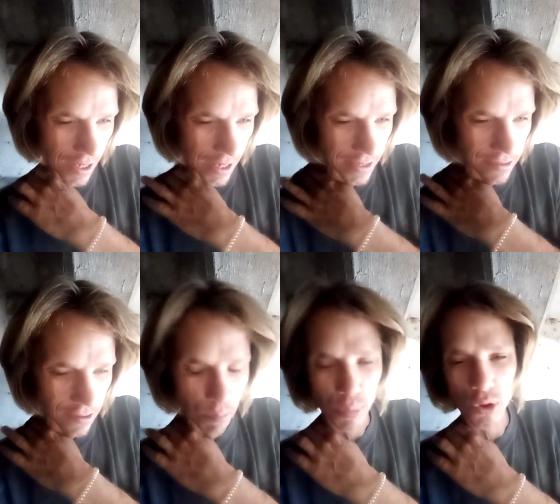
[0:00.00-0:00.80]
as
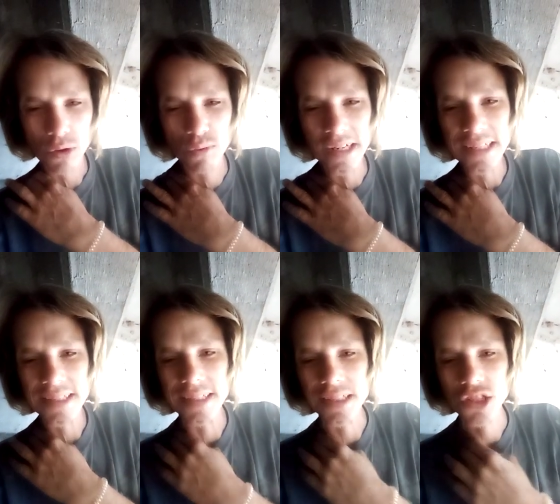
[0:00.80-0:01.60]
the book
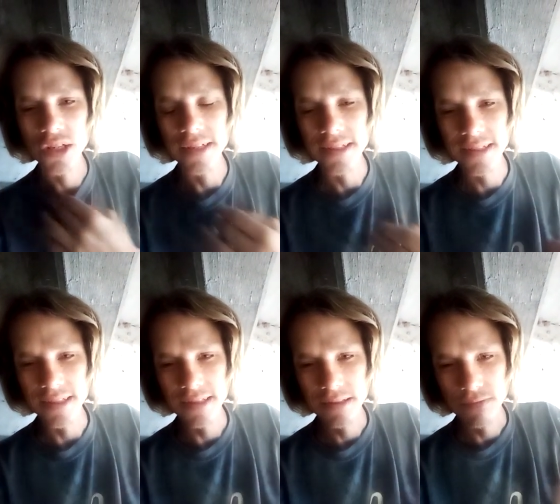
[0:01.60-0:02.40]
reads in
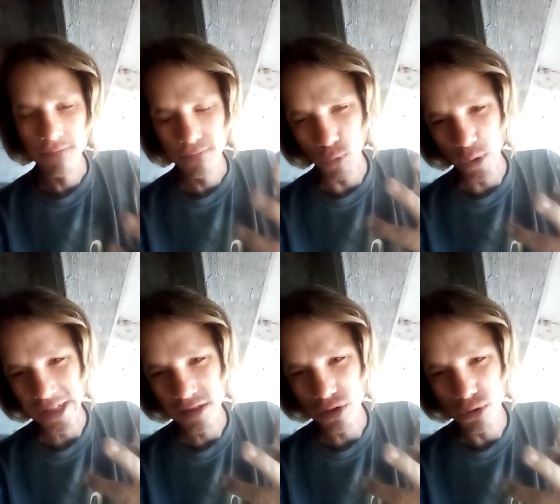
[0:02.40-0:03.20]
Genesis
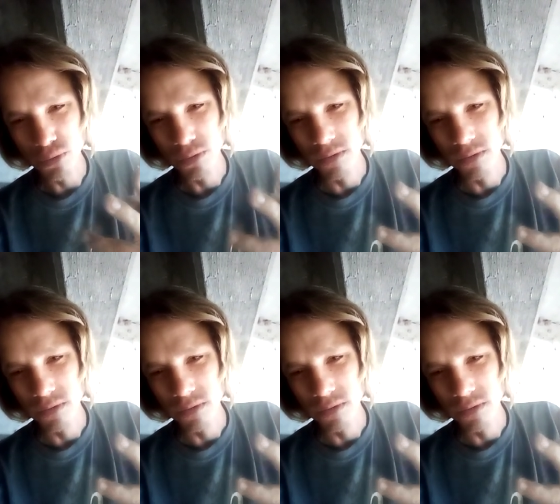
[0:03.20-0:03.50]
42